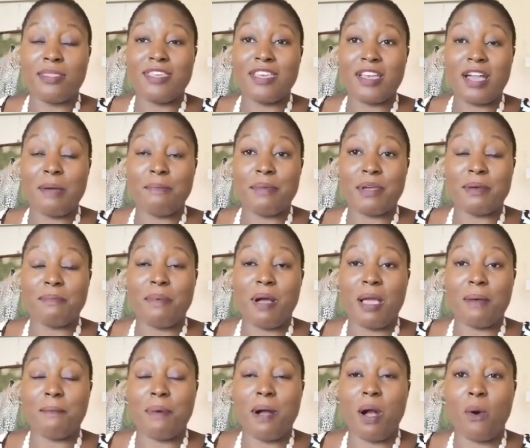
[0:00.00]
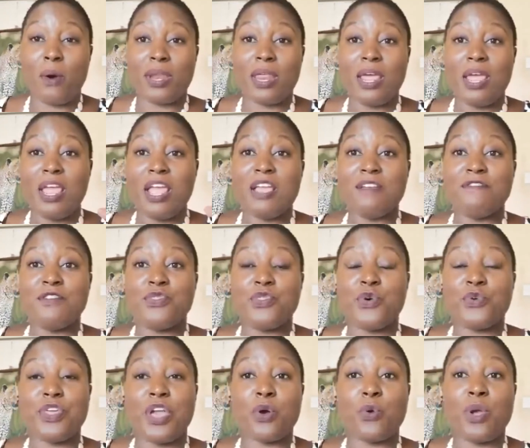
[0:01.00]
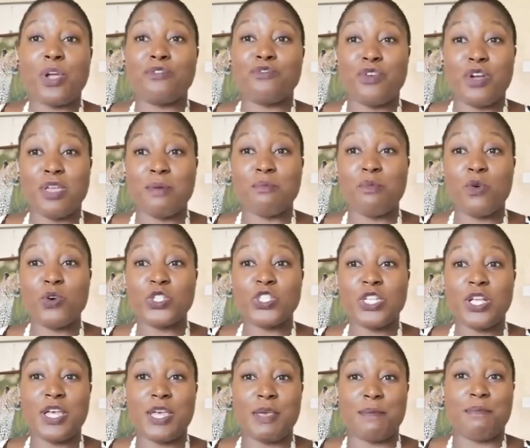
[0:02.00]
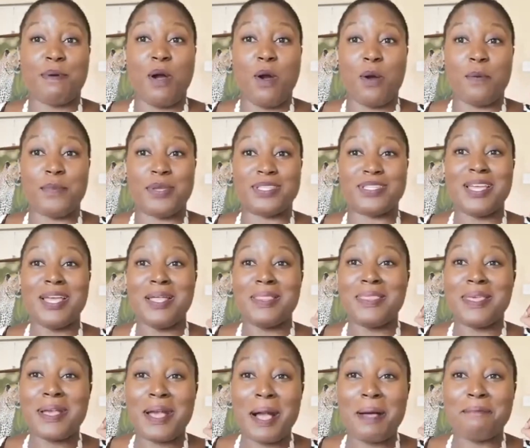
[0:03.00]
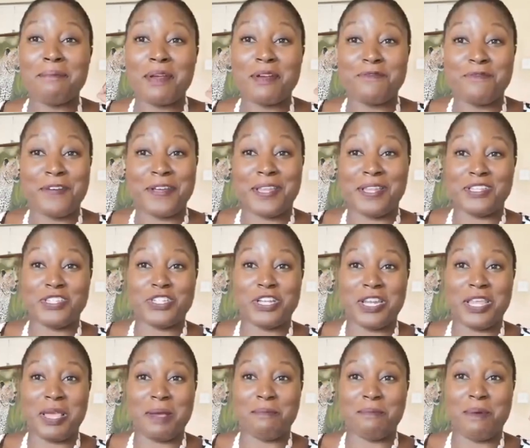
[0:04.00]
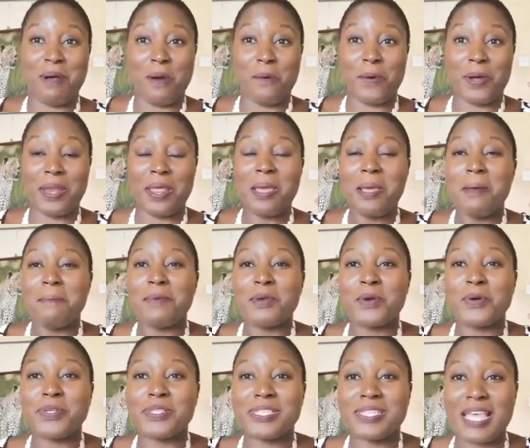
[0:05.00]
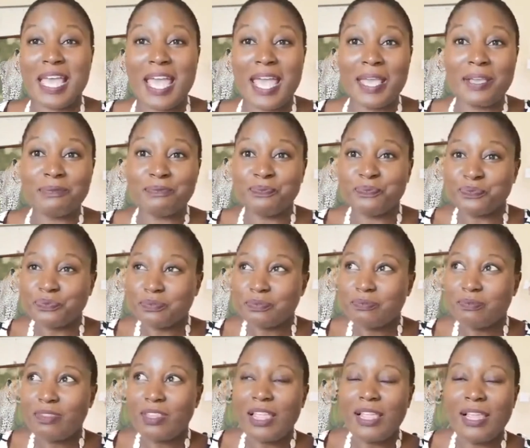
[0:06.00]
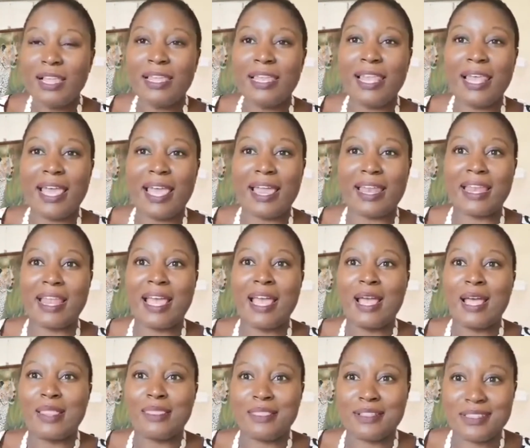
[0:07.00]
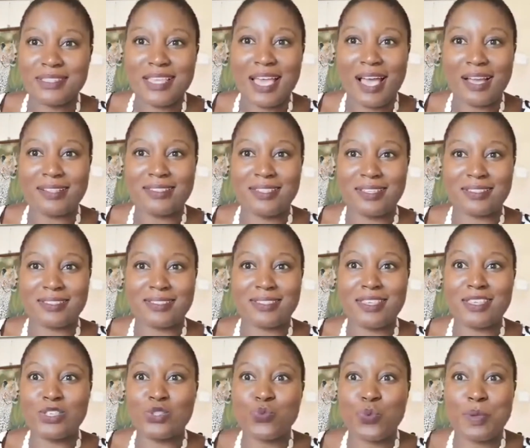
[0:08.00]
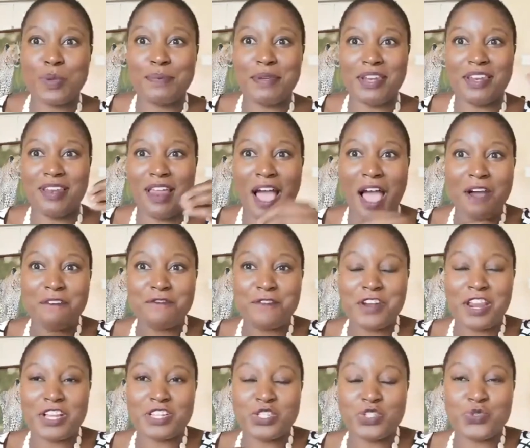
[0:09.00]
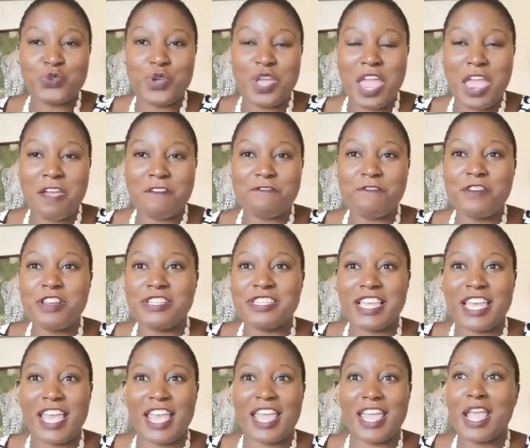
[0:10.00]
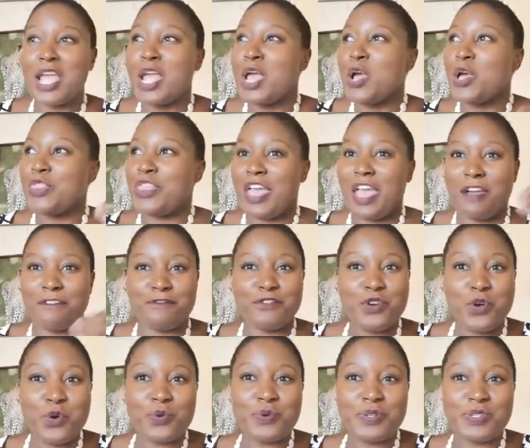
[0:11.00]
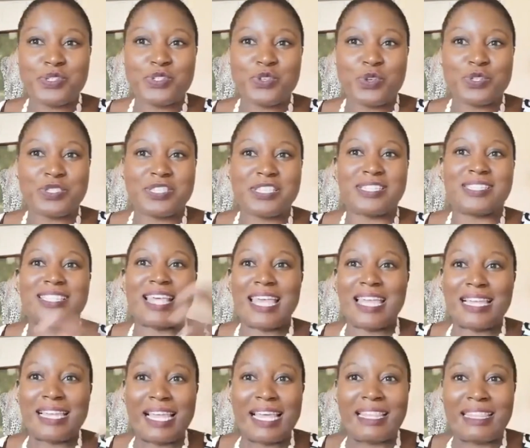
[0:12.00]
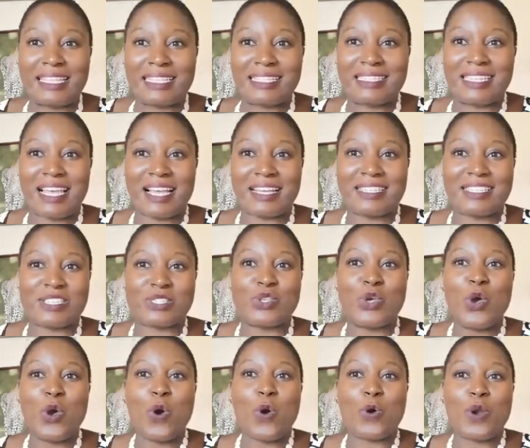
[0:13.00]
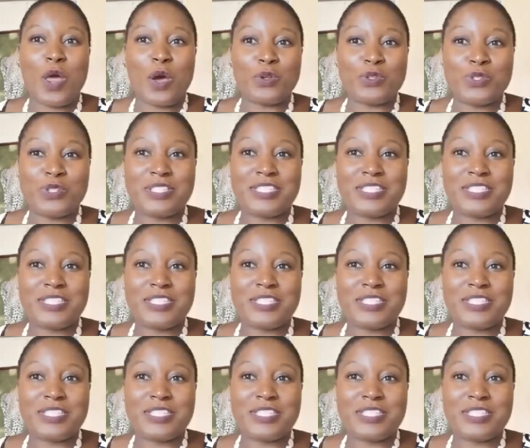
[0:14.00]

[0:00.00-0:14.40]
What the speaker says: They come back empowered. Even though they are going for emotional empowerment, they come back financially empowered because they learn the tactics these women in Africa do every day. They have no resources. They learn the tactics on how